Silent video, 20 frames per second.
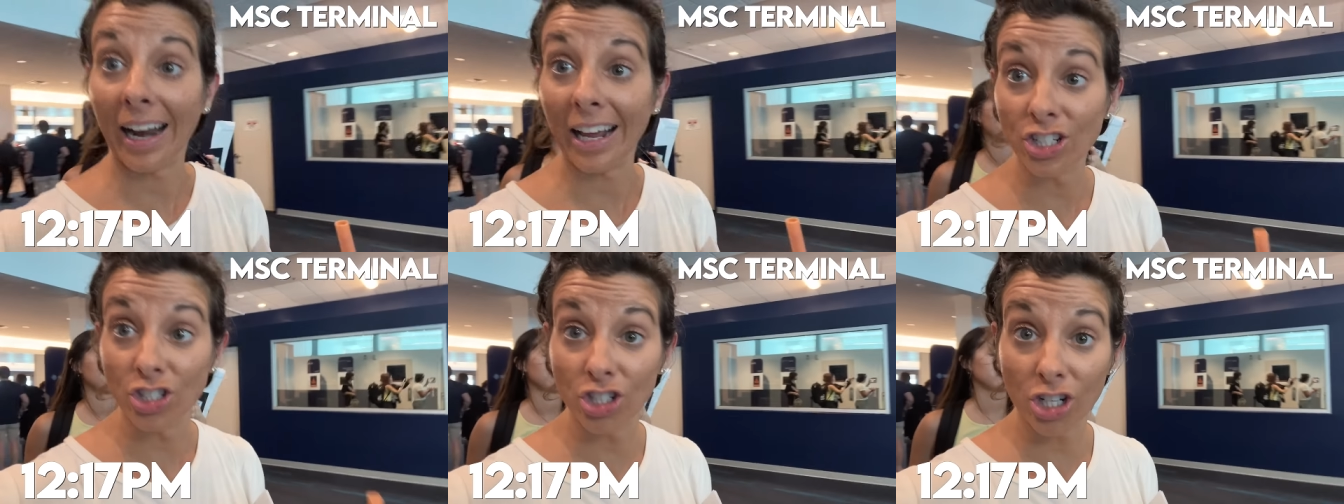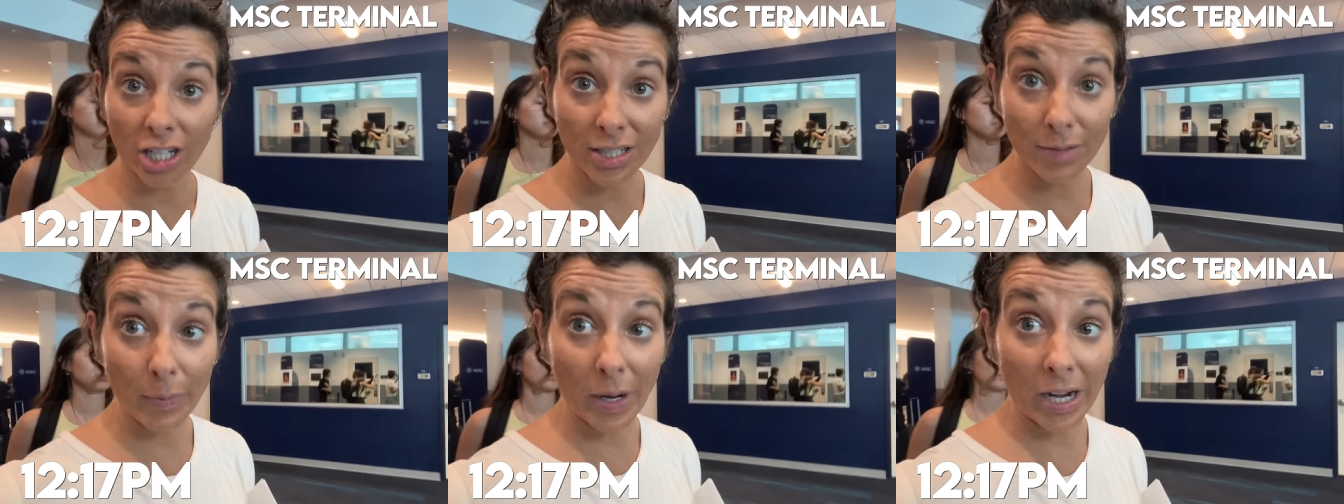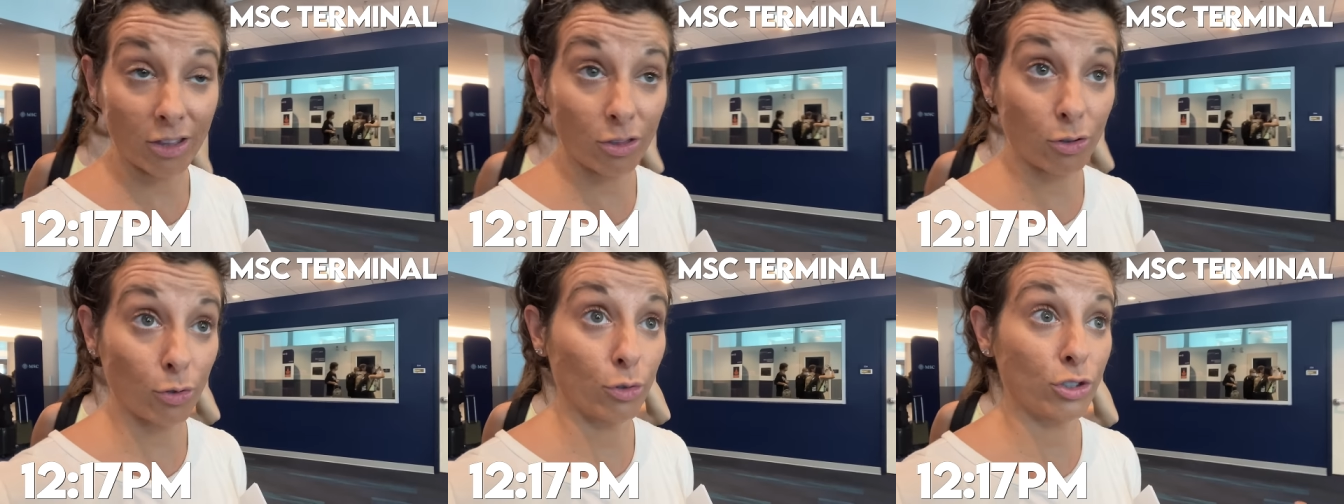I just made
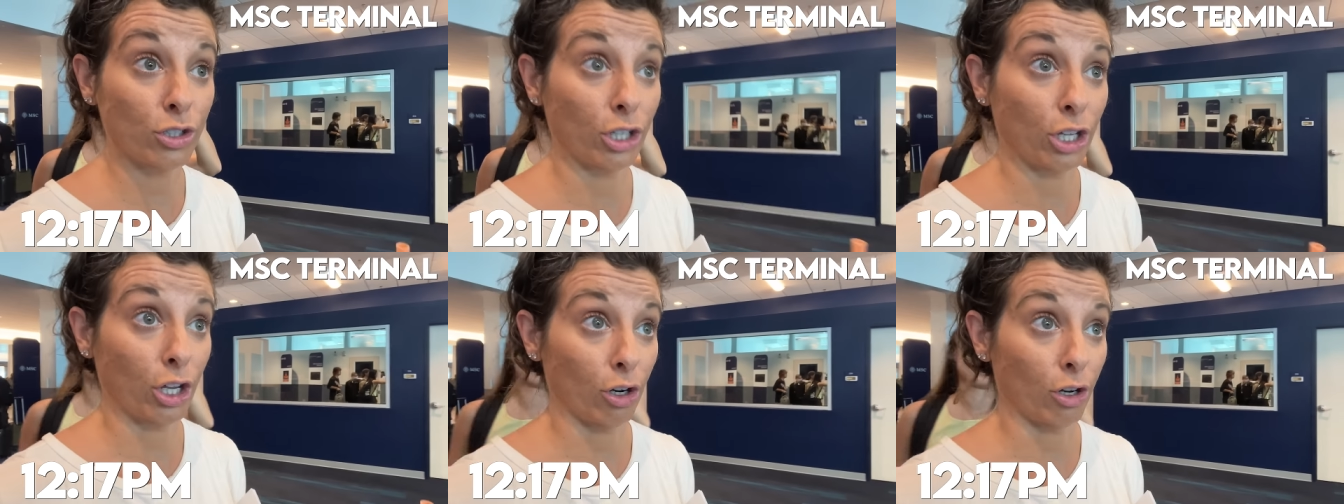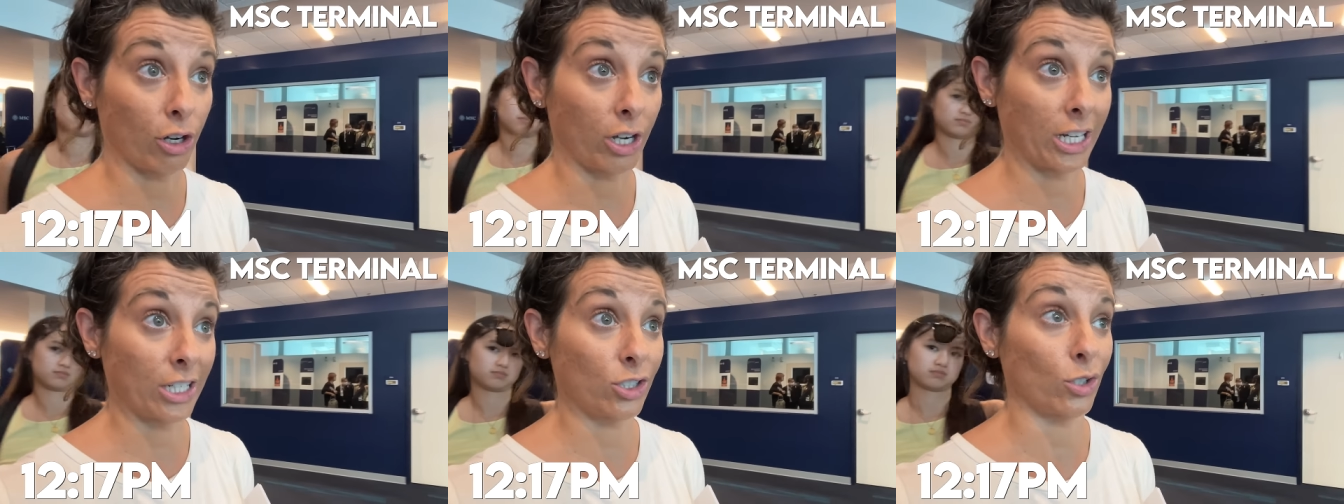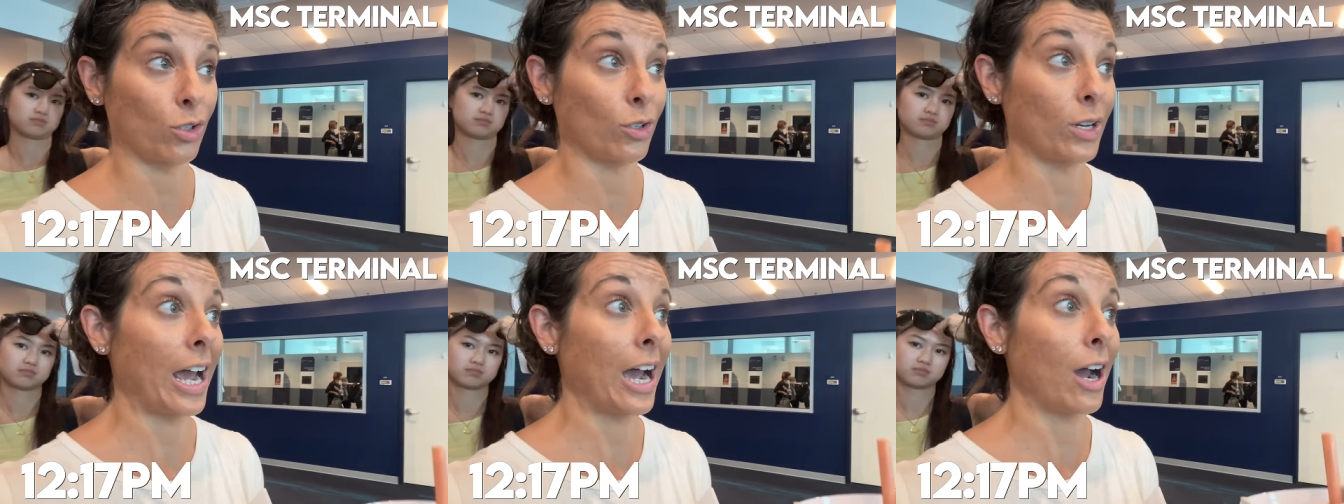it through security.
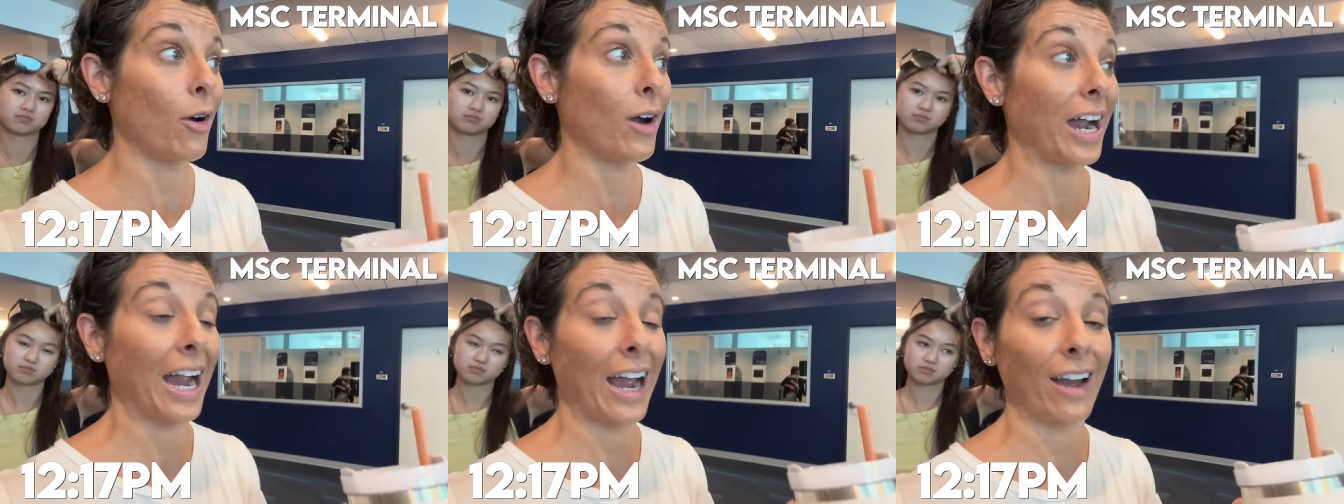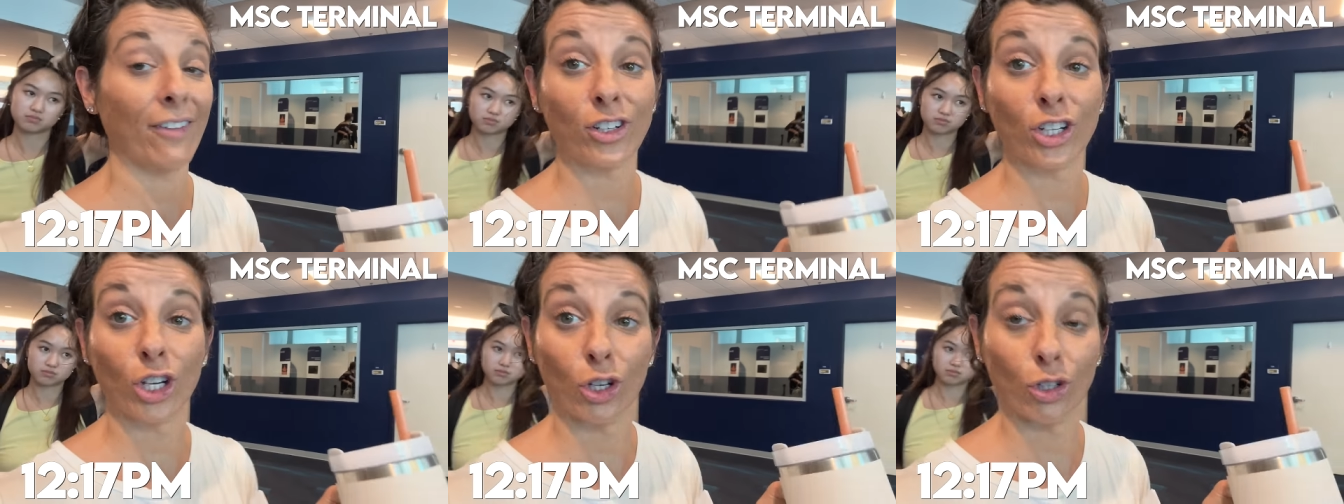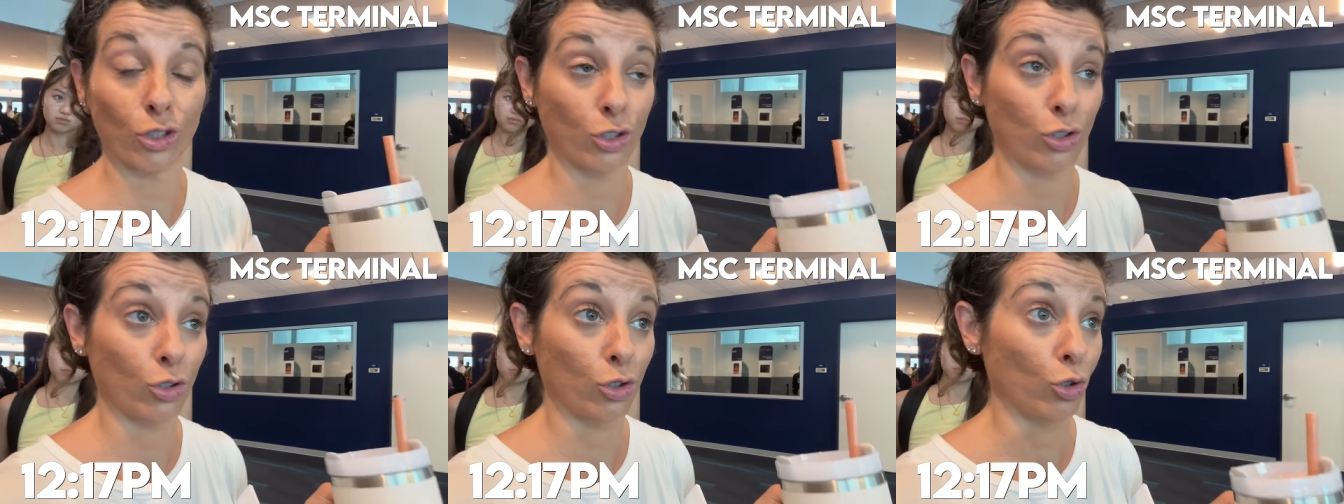So now I have to go
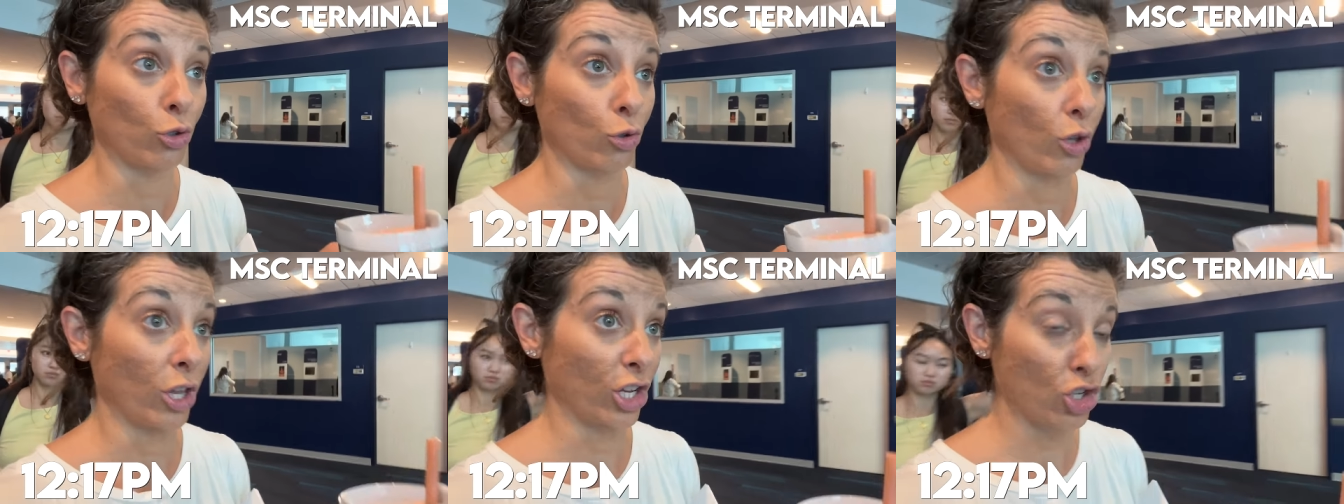do